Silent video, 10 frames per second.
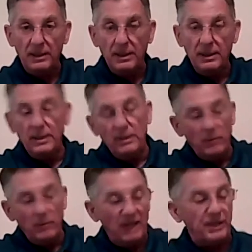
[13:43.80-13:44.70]
Well, if
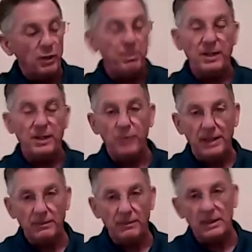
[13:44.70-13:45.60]
they don't penetrate
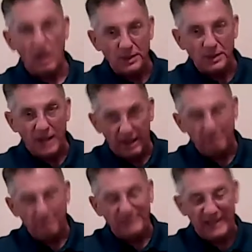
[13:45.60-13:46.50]
the cardstock,
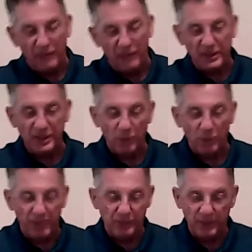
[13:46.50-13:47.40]
they obviously don't
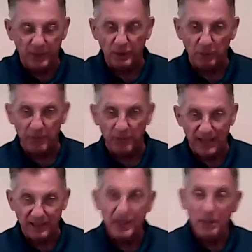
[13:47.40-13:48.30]
penetrate the human body.
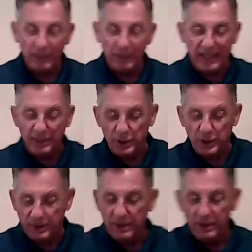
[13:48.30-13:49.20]
But again, just
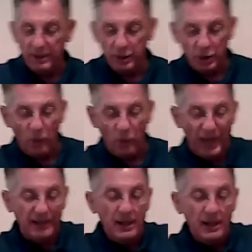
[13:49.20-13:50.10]
to show that
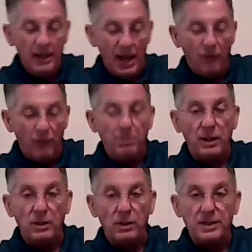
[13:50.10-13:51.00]
alpha particles
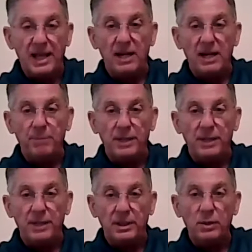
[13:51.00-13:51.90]
cannot penetrate the
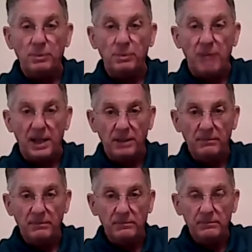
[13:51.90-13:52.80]
human body.
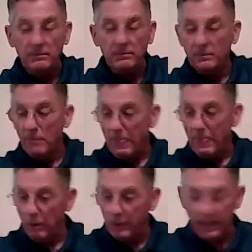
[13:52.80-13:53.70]

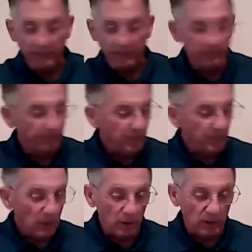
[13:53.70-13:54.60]
Okay,
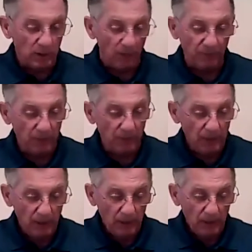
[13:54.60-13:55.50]
good enough.
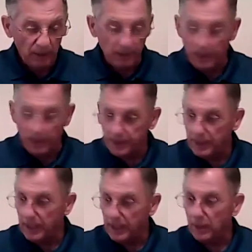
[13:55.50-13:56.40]
Next thing I'd
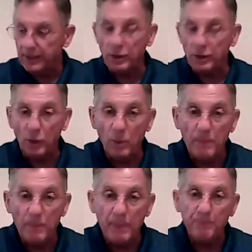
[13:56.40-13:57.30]
like to do
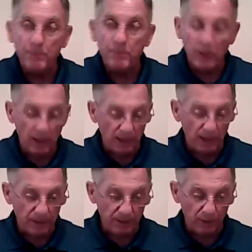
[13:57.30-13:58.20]
is
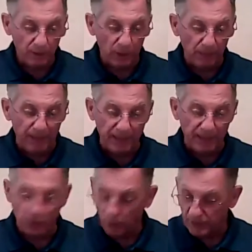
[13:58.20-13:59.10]
look at a beta
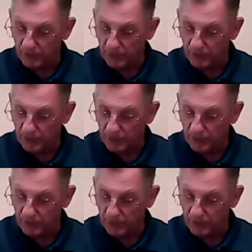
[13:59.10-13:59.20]
source.